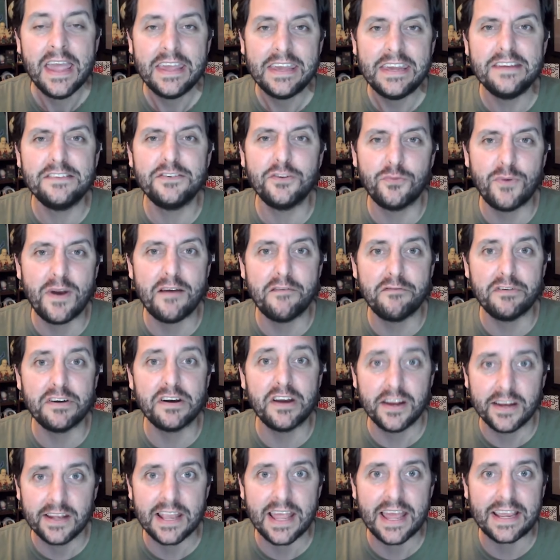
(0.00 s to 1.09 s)
he's a reverend
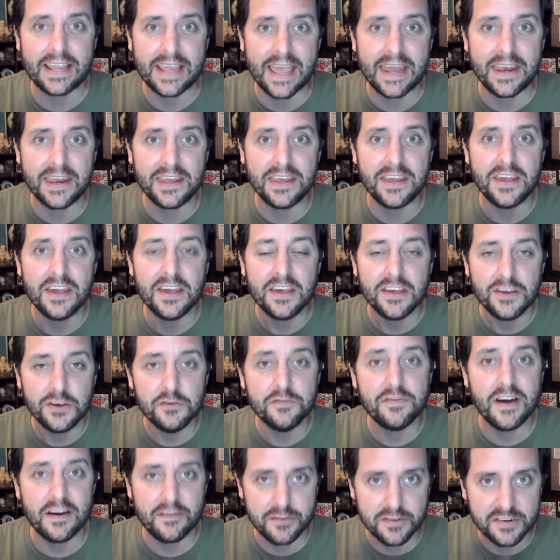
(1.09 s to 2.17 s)
unlike any you've
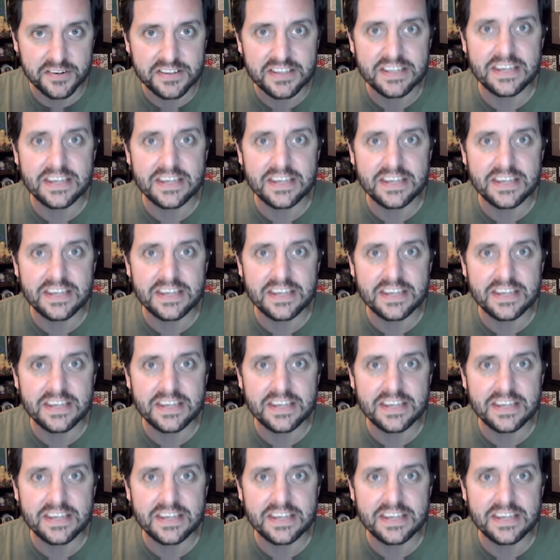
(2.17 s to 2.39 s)
ever